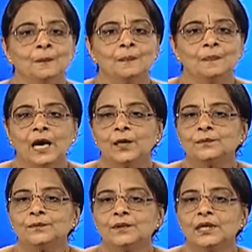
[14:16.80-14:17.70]
Now,
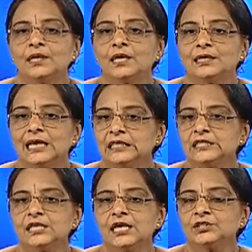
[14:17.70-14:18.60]
in our
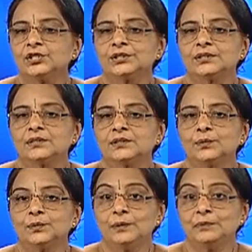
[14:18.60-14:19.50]
next lecture,
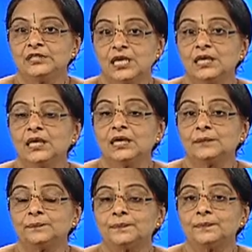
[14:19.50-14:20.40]
we will be taking
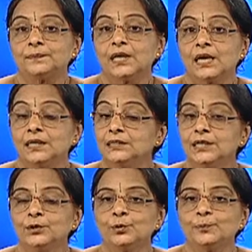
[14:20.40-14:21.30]
up the another
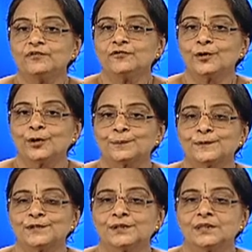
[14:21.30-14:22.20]
group of
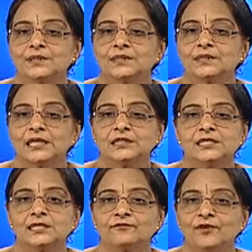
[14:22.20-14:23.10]
crops, that
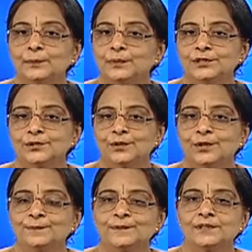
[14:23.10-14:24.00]
is the fibrous
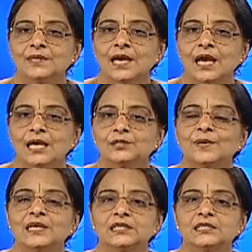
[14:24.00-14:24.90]
crops as
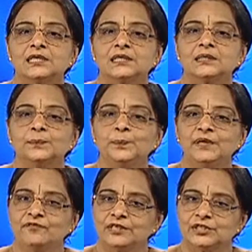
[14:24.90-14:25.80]
well as the
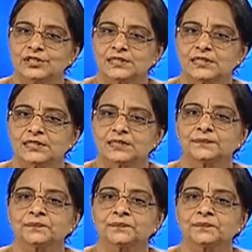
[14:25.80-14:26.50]
beverages.